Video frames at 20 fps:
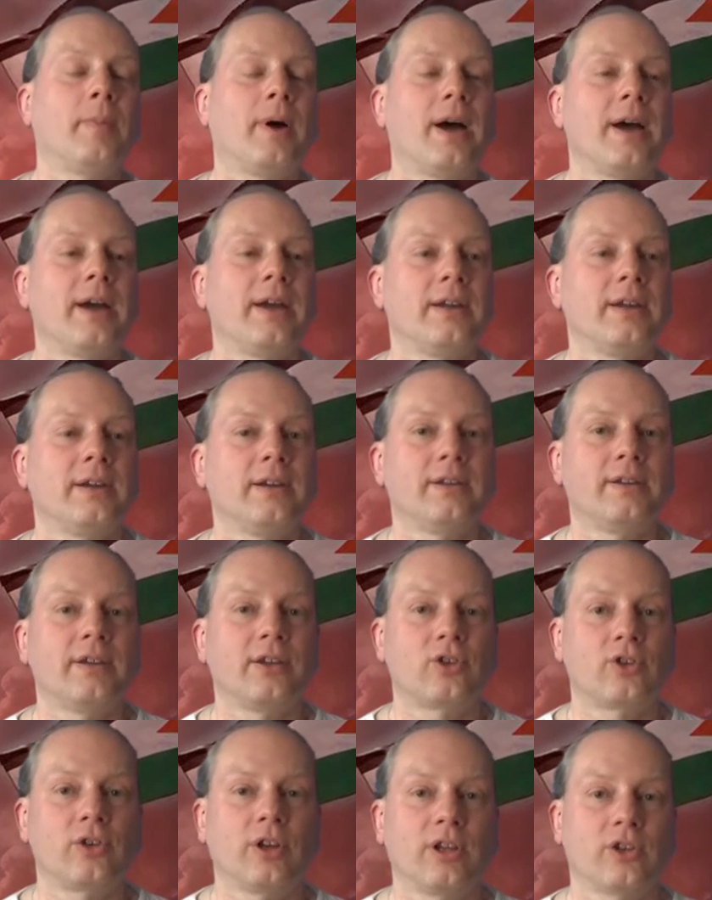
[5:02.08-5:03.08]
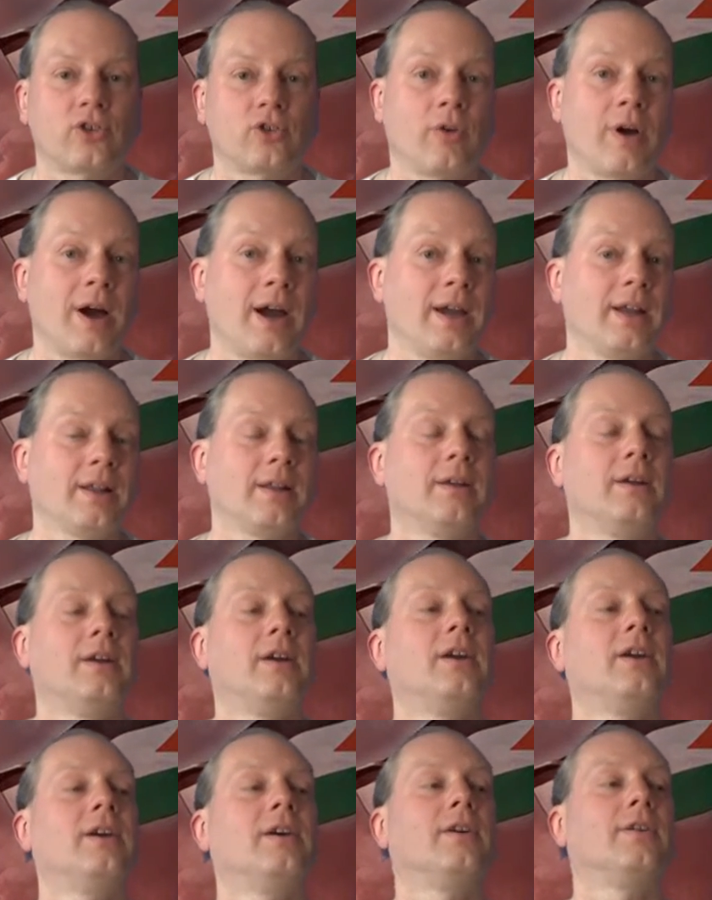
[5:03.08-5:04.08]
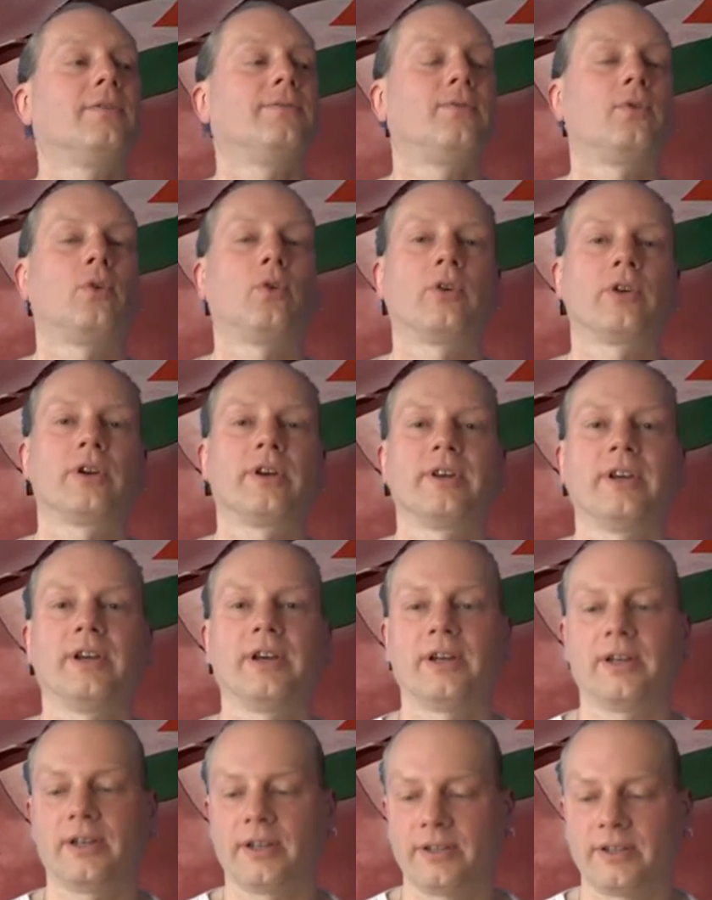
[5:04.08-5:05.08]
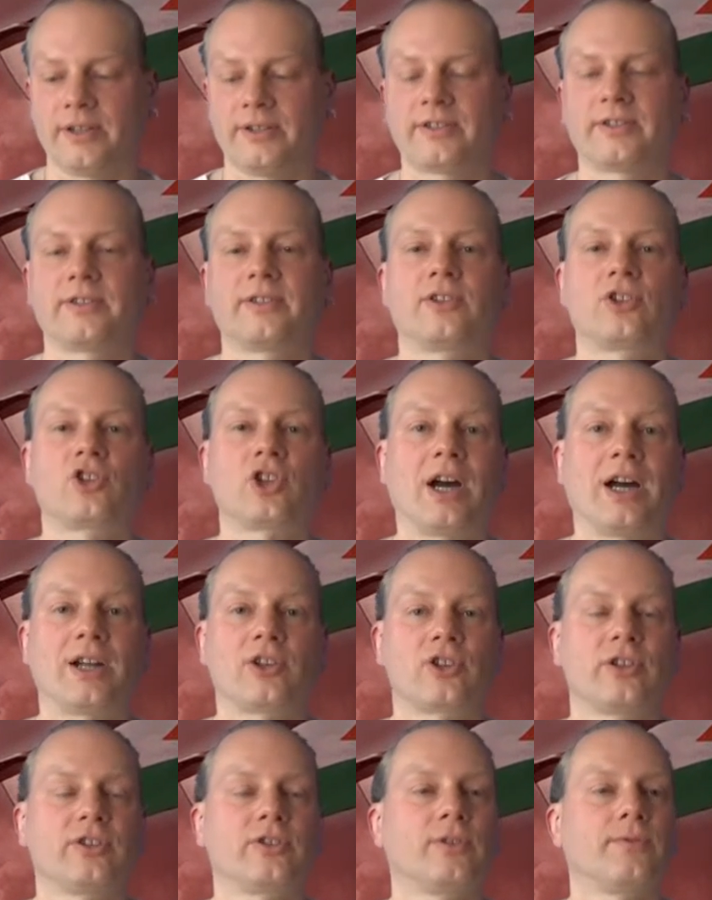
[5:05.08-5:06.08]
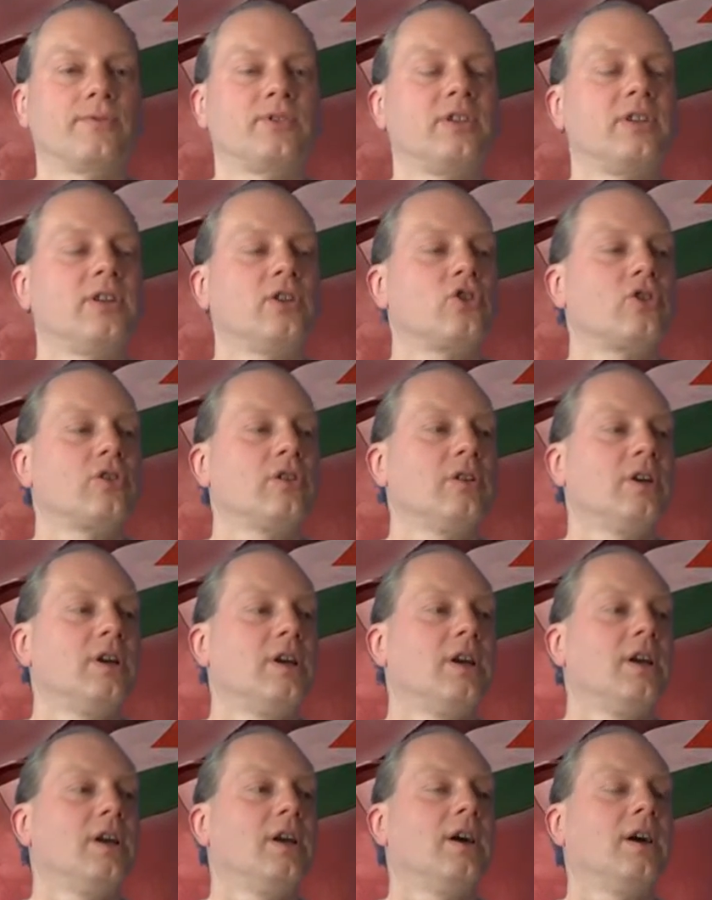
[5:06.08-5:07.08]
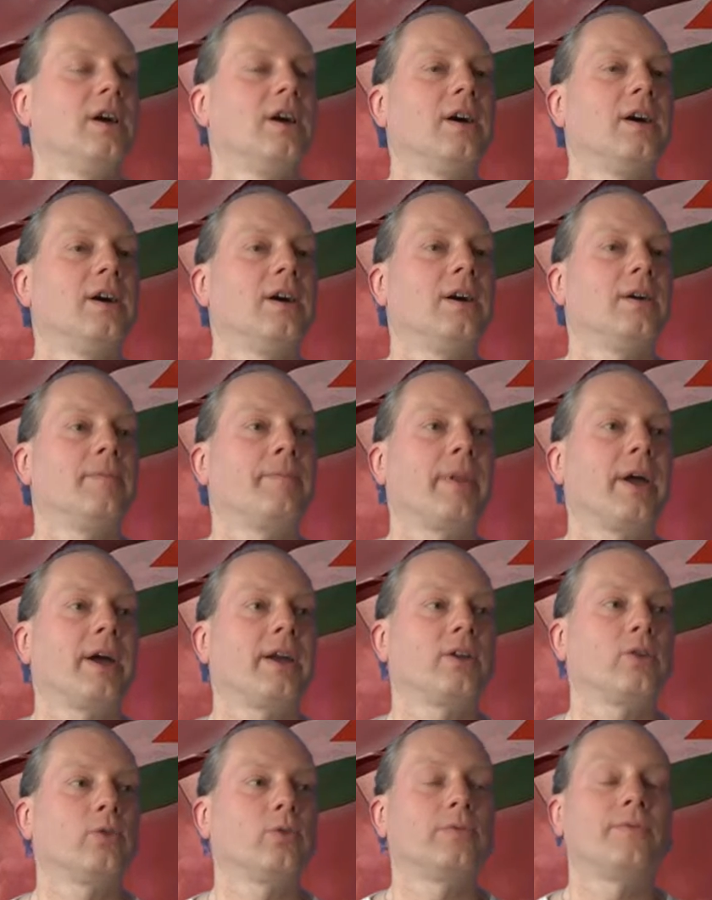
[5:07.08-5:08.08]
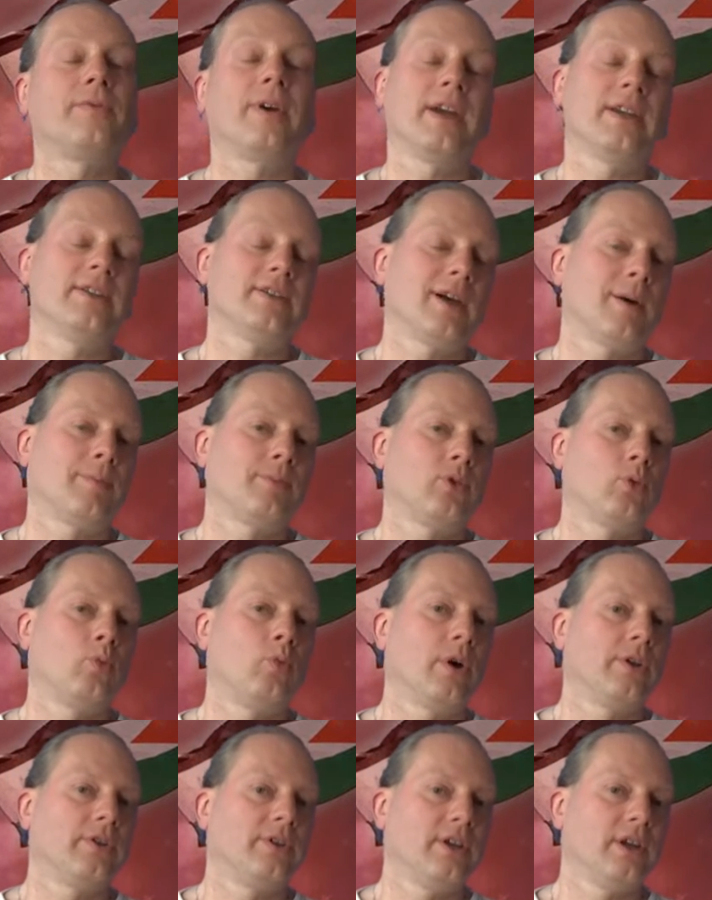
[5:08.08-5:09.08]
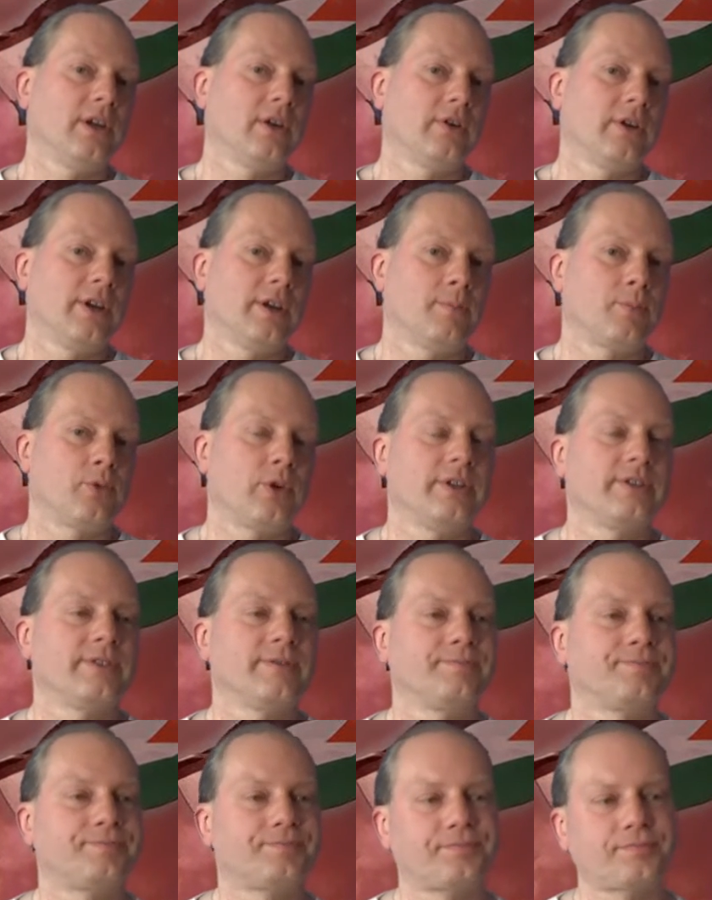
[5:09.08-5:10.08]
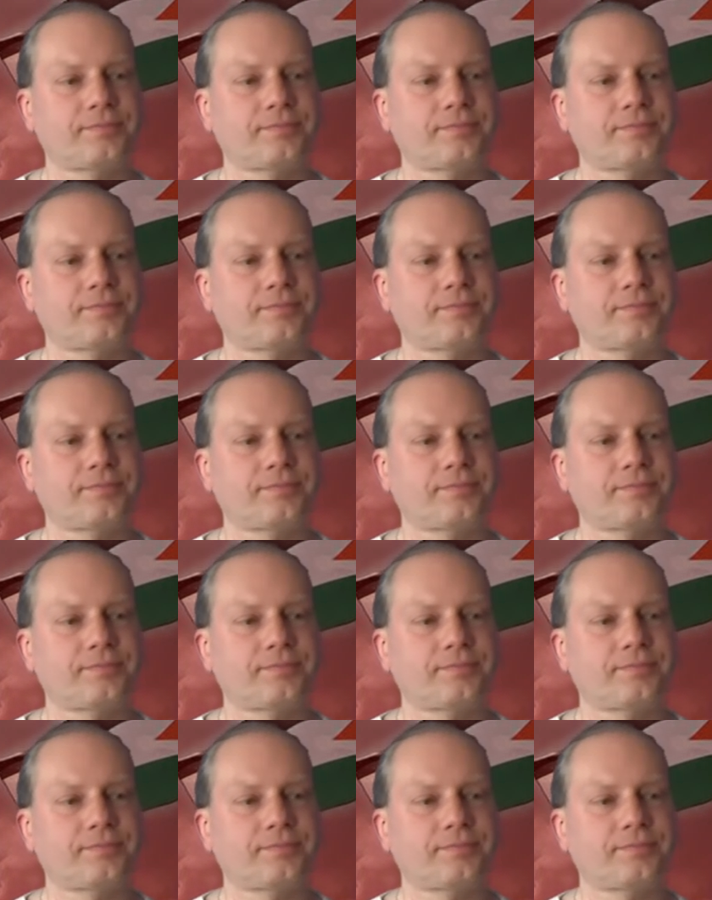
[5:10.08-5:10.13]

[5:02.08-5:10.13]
by a trial for these charges of sedition, I could face up to 1 year in prison.